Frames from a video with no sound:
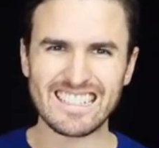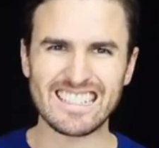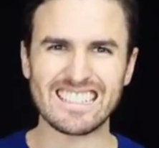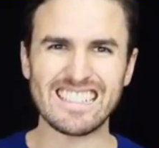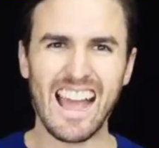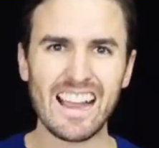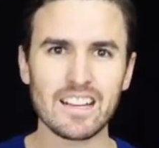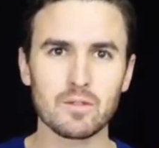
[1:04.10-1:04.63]

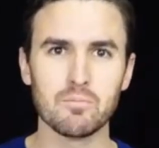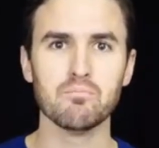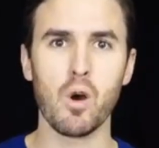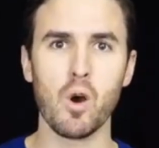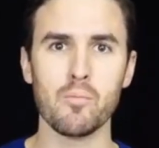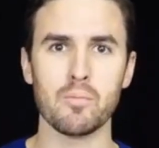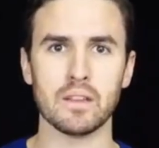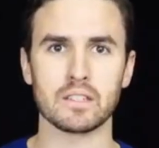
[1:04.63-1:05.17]
exact
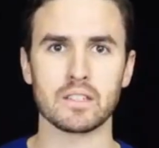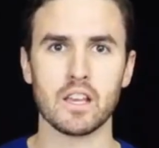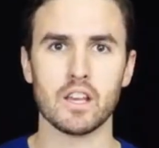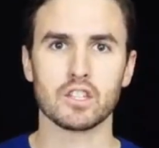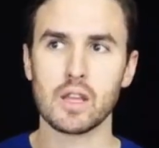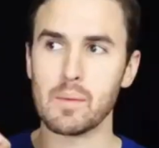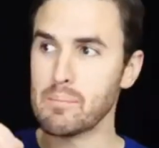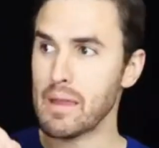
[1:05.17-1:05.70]
moment
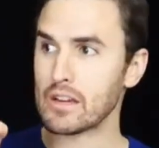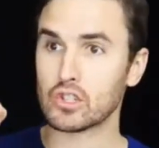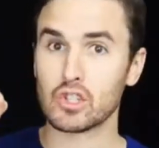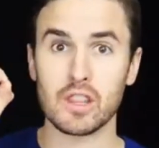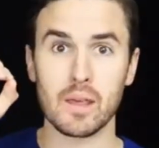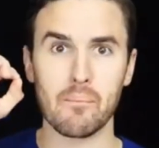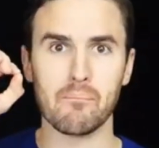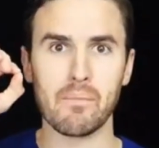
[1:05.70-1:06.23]
to make
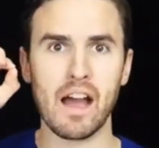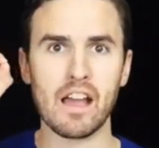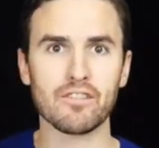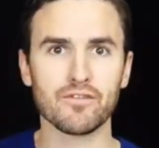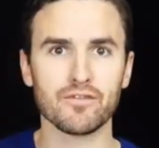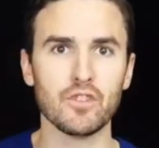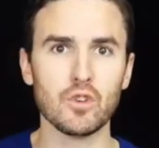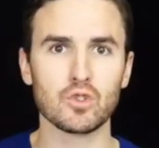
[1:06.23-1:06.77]
sure that my
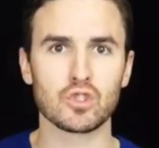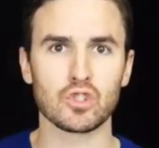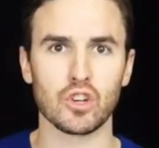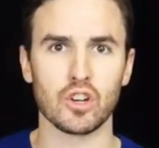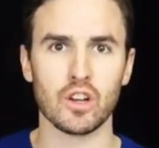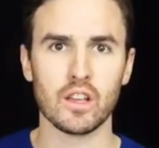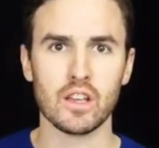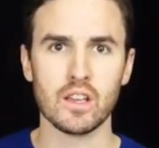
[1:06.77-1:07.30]

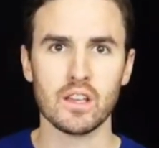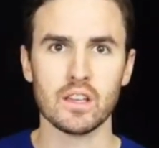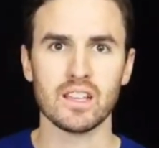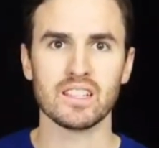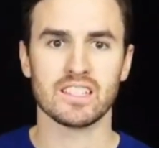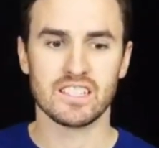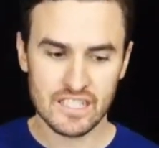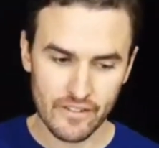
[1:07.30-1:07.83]
future
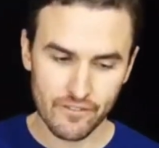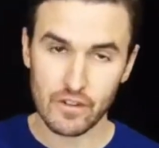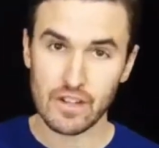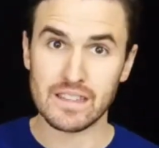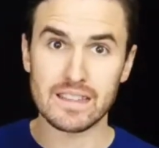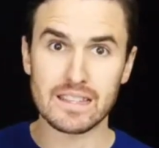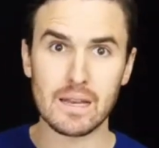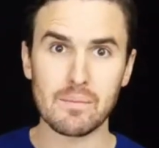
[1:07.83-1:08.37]
is
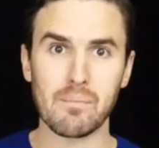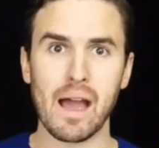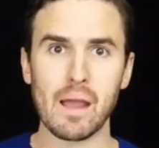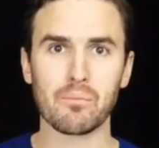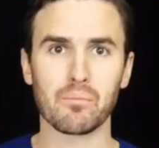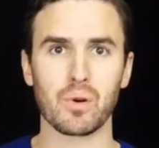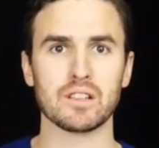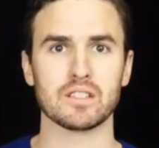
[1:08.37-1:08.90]
different than my
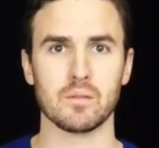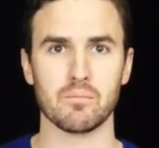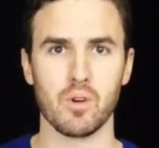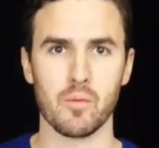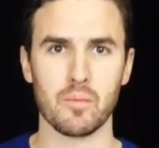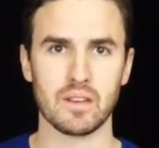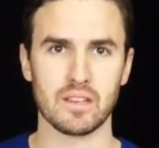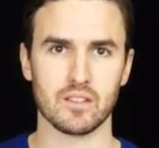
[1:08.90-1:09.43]
present
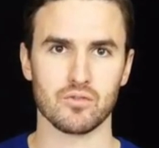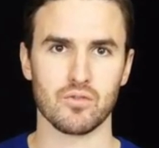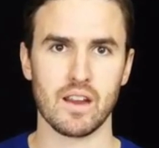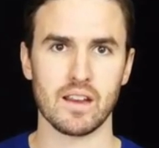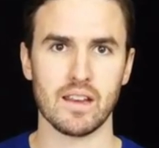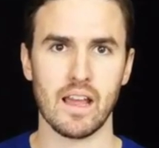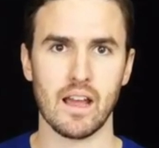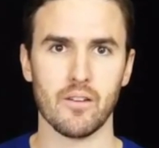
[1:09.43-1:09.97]
moment is
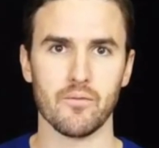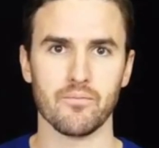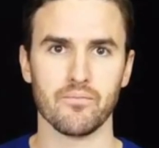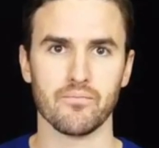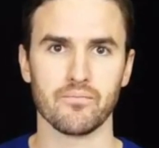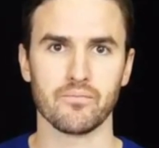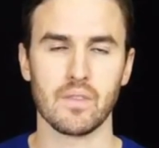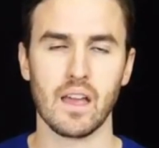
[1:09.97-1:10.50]
right now.
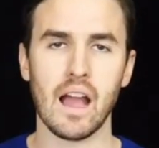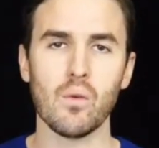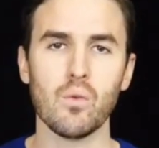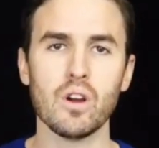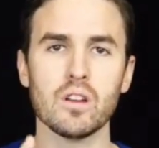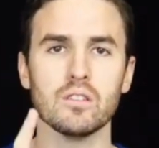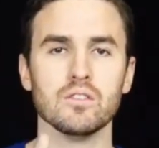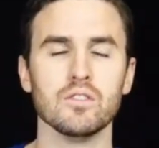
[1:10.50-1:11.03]
I
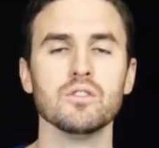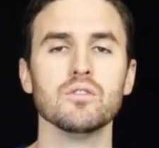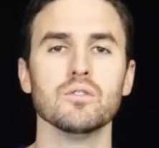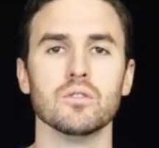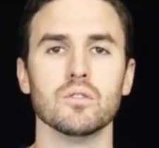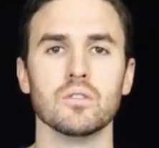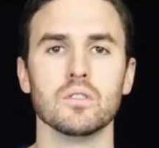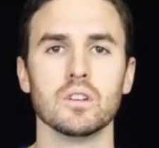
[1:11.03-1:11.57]
want
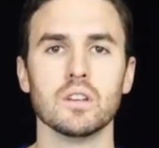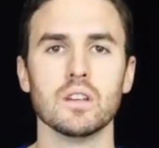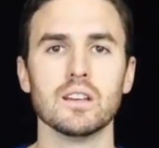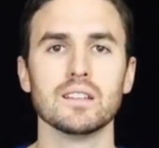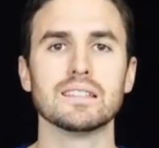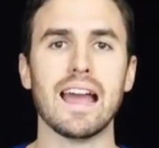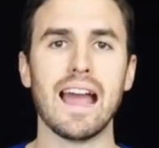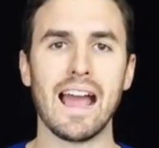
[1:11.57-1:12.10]
you
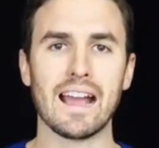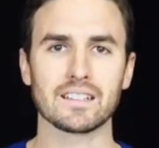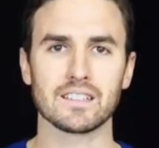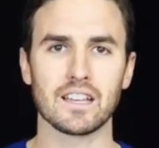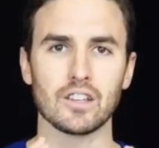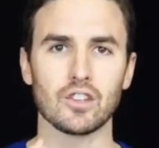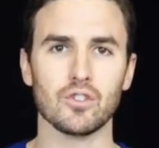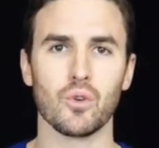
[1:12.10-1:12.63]
to act
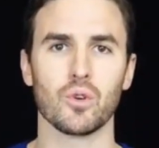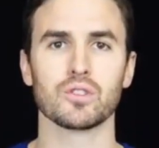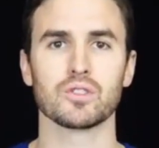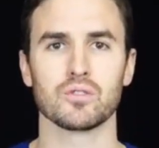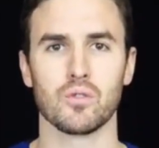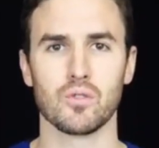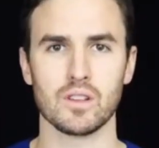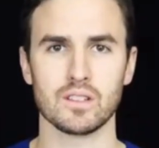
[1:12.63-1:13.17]
like your
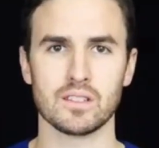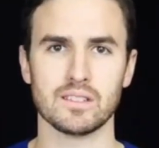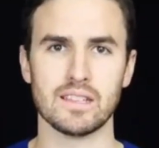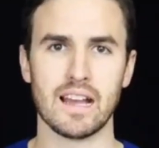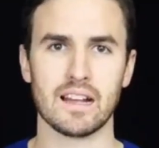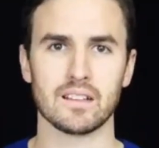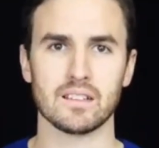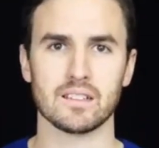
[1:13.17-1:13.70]
story is
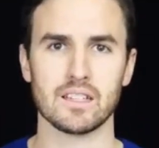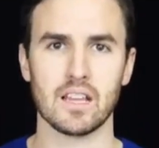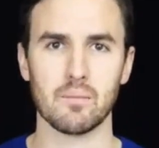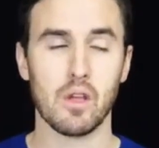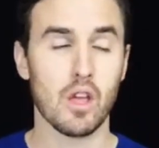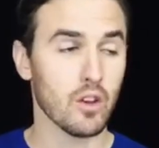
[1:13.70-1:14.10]
exactly the same.